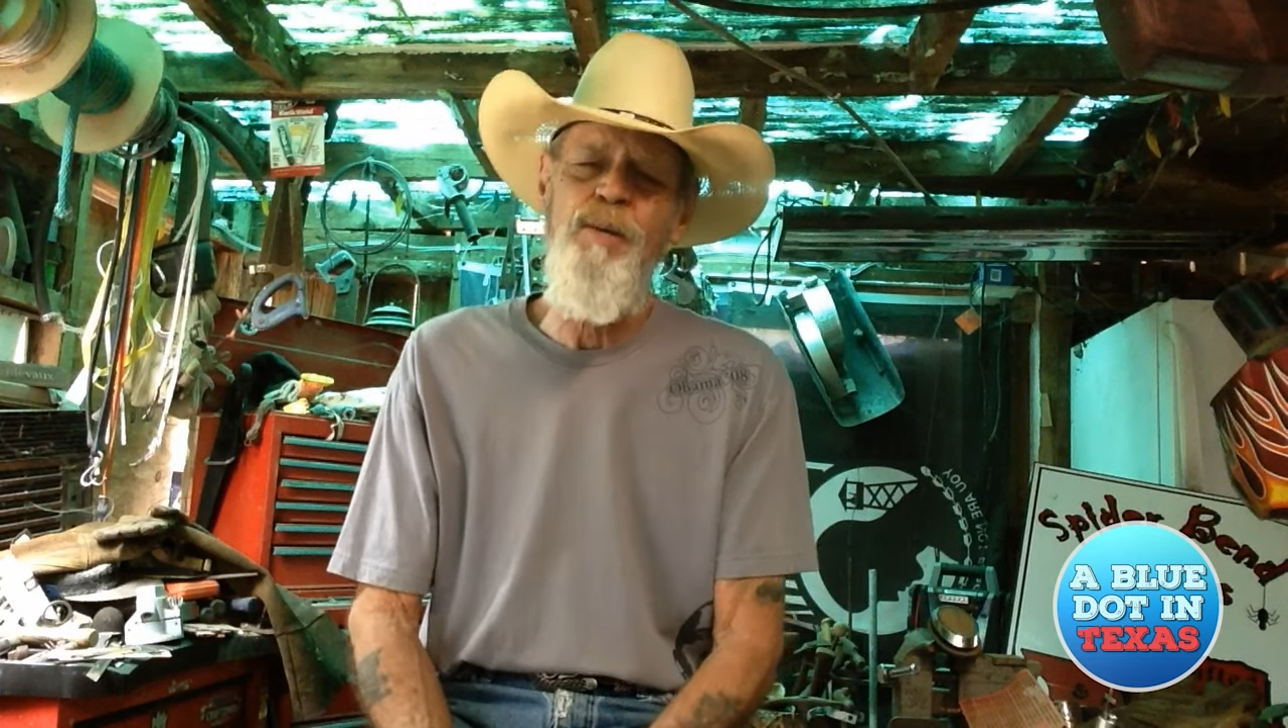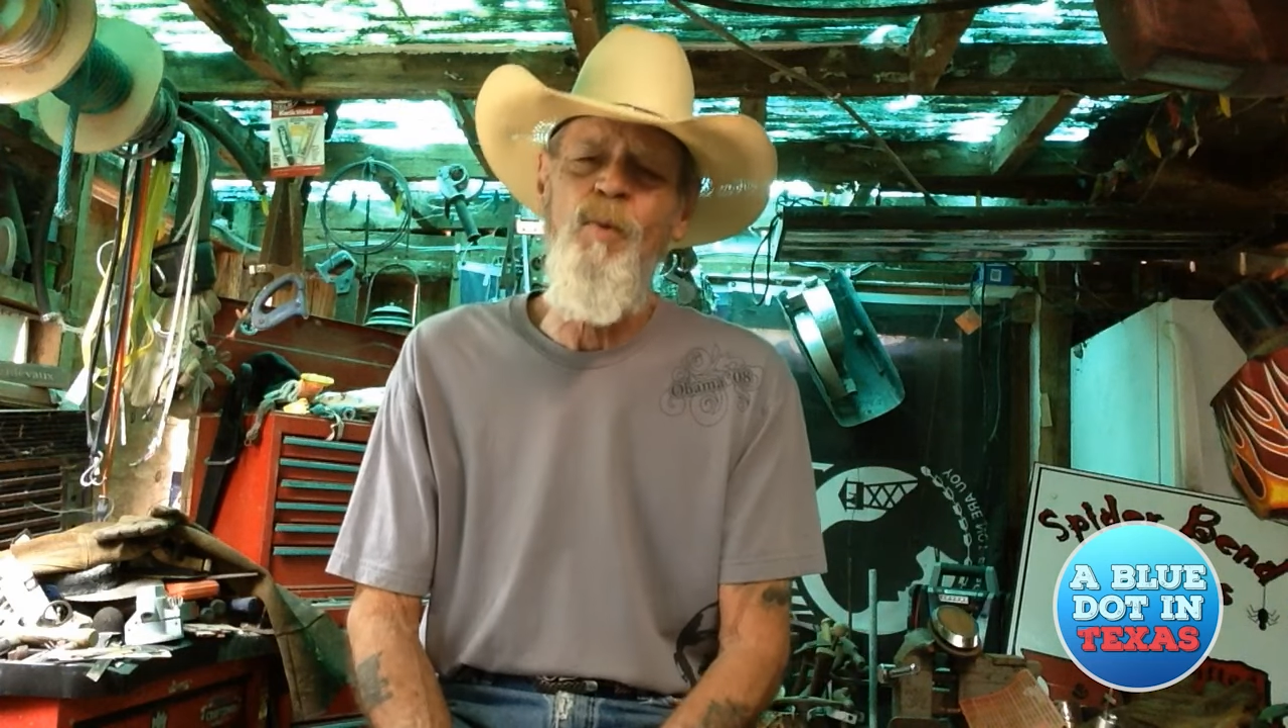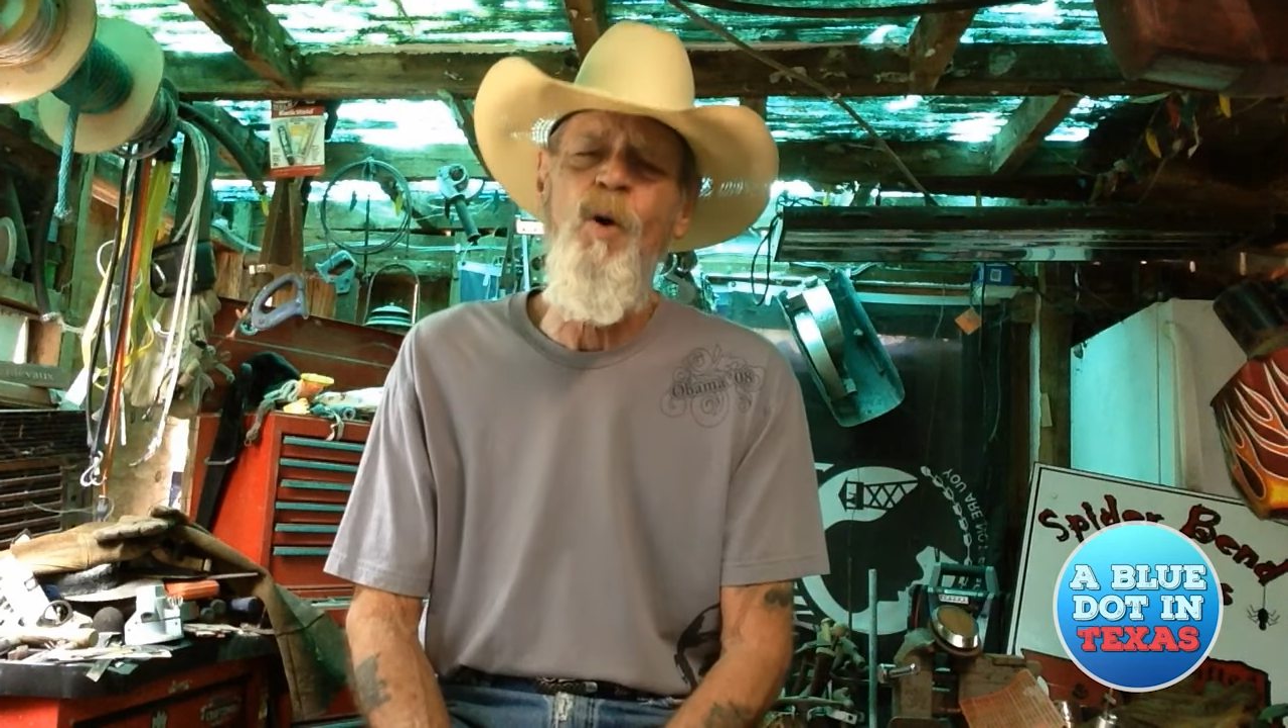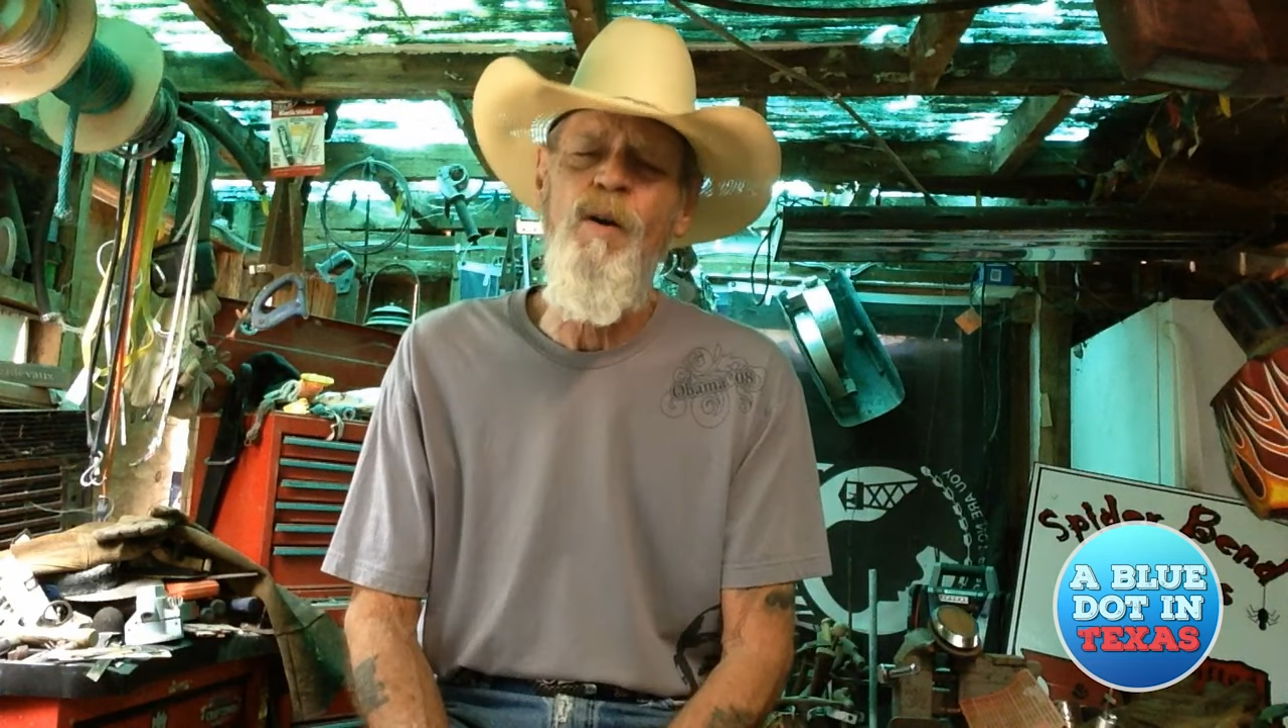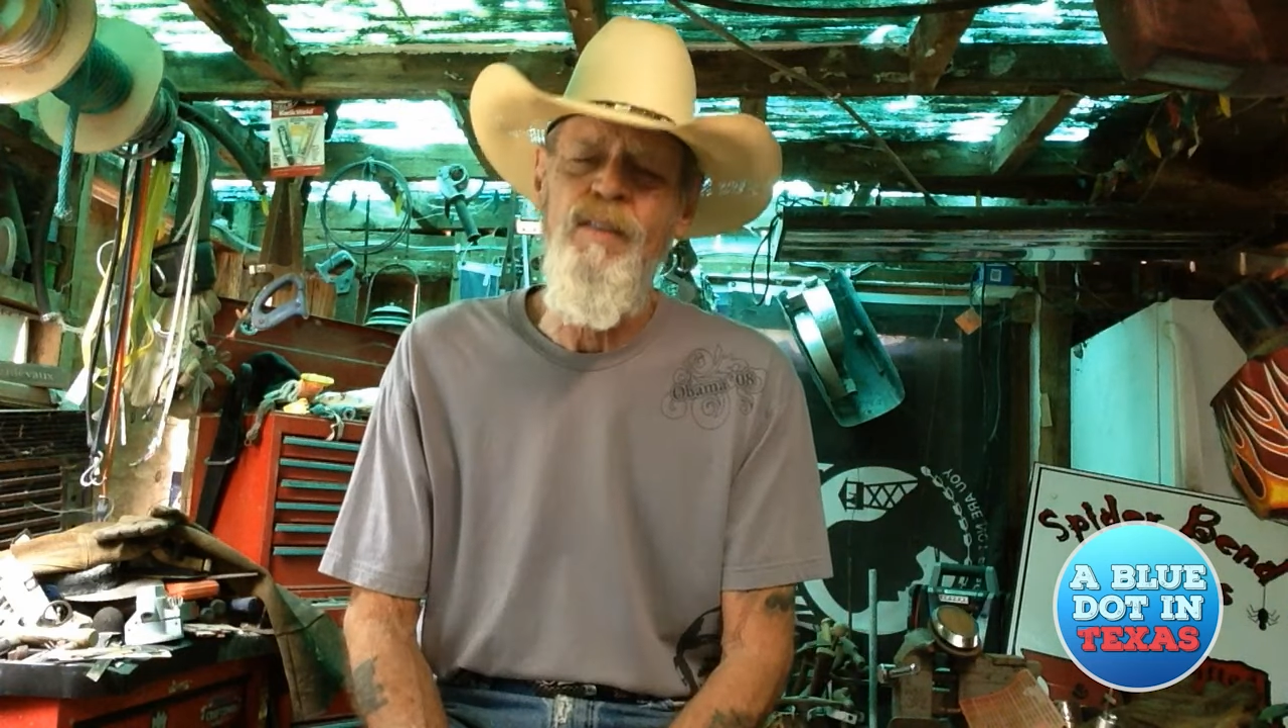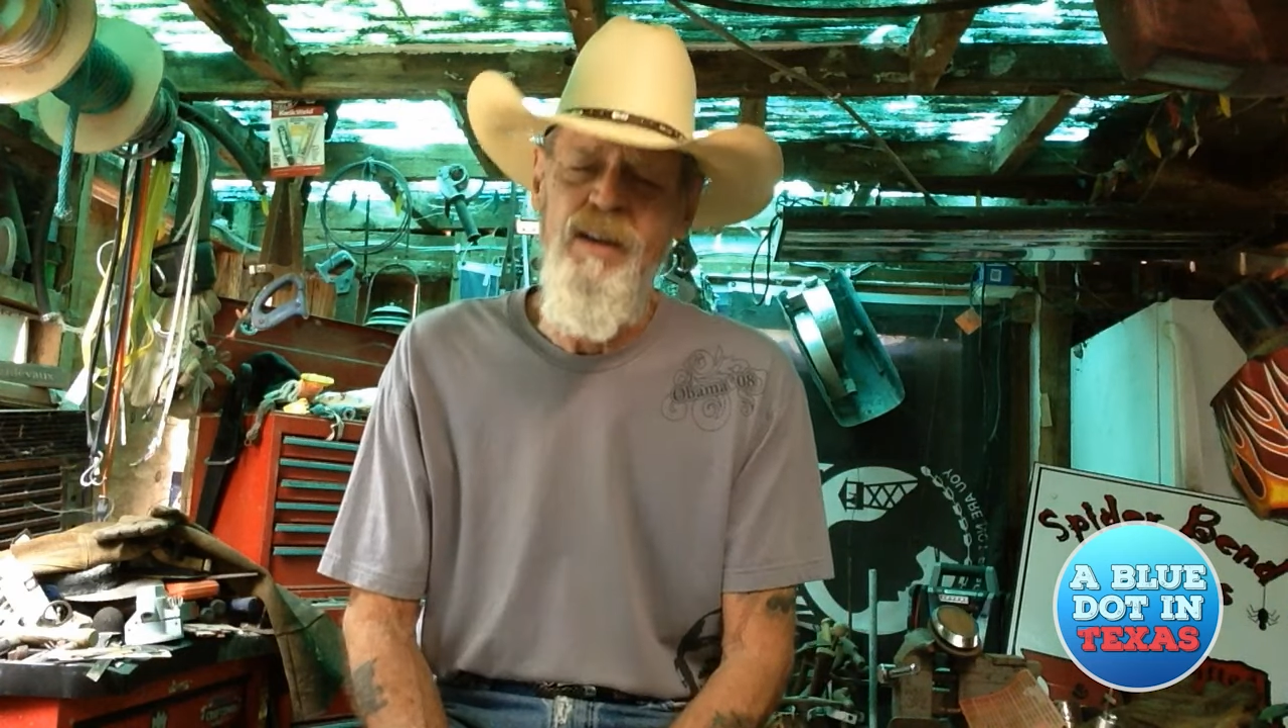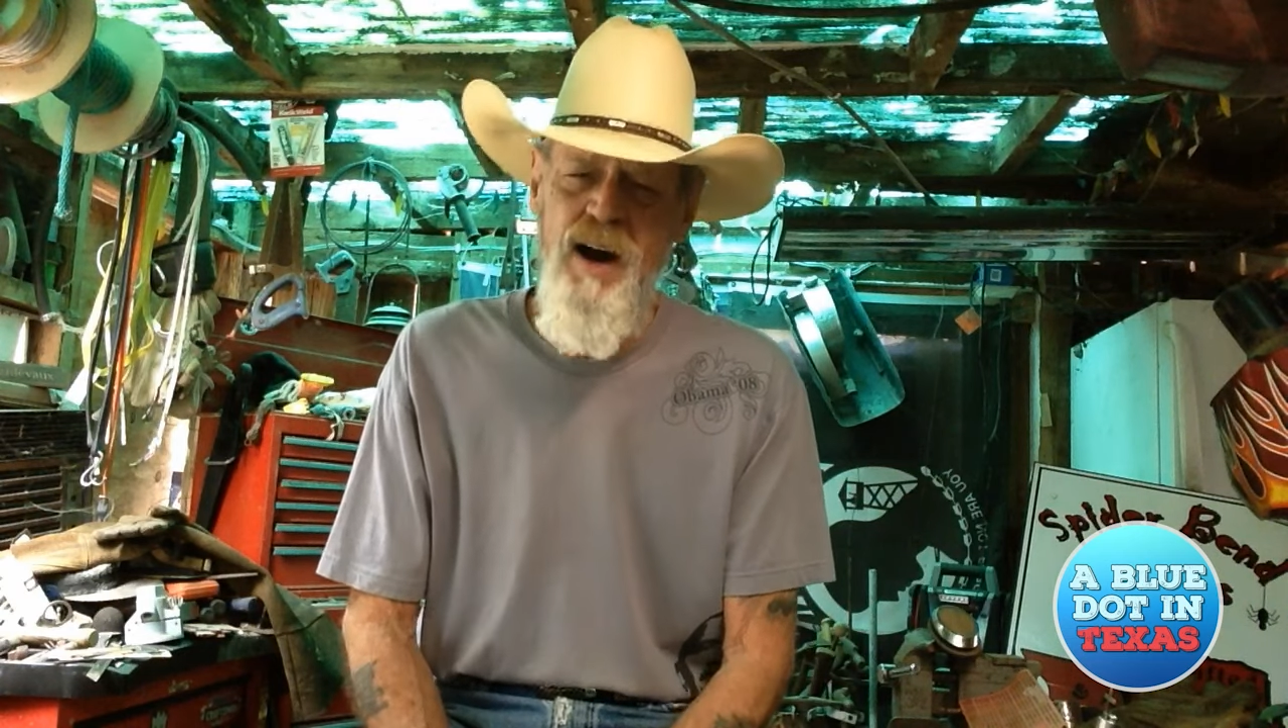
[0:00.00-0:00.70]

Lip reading: more than